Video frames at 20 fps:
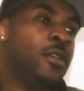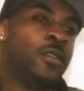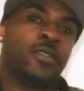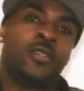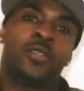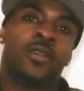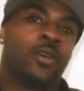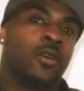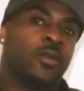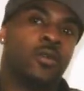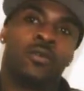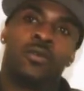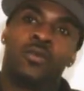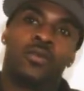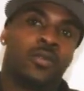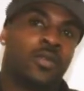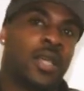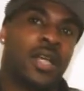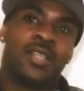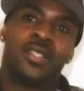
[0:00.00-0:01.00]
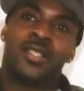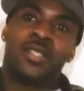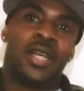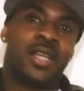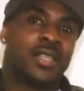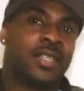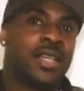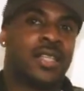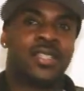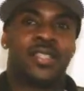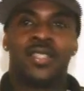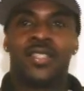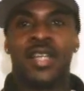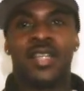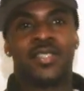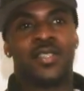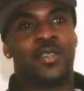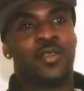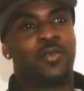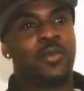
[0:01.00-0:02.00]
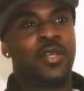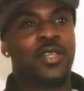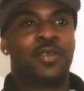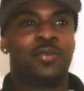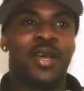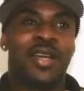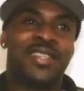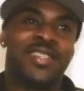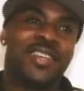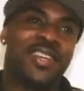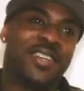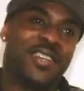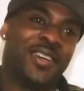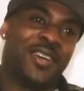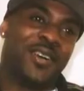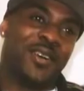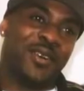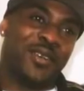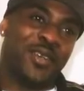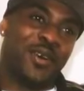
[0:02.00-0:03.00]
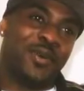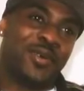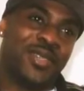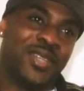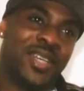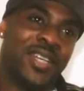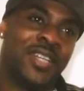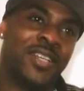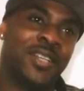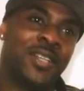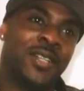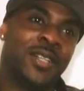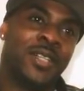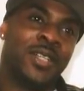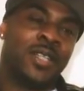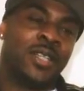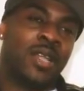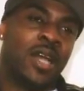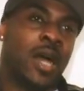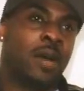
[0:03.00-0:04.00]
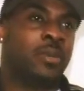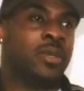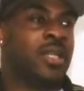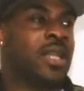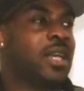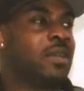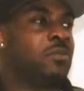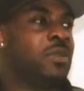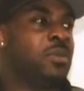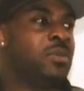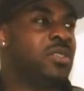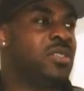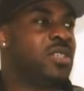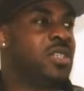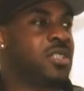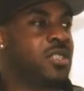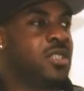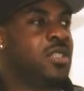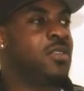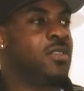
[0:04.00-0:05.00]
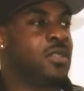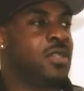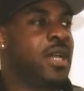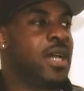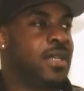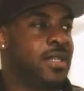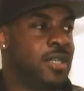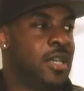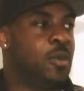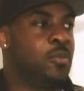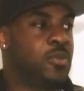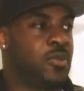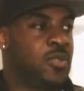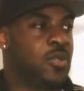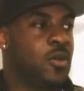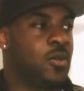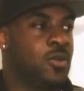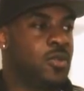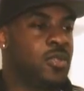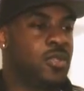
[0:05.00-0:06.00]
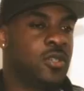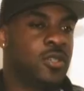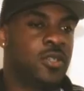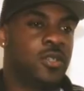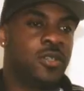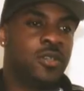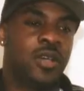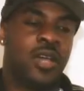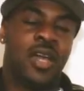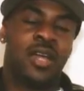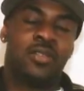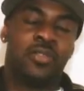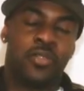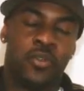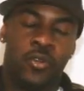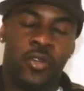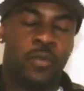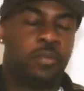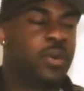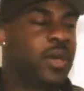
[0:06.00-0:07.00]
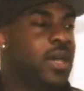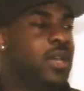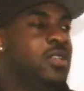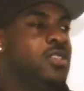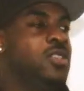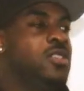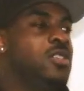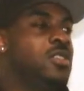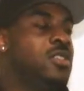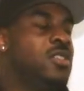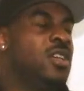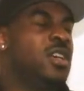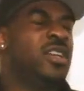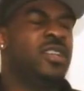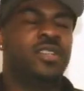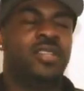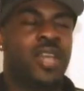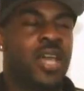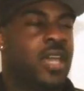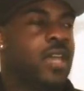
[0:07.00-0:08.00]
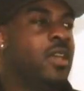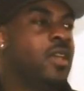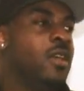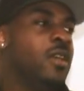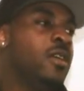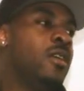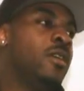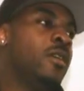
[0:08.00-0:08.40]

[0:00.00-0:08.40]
So that's guerrilla right there, you know what I'm saying? I'm in like maybe 60 of the 90 episodes and 30 pages a day,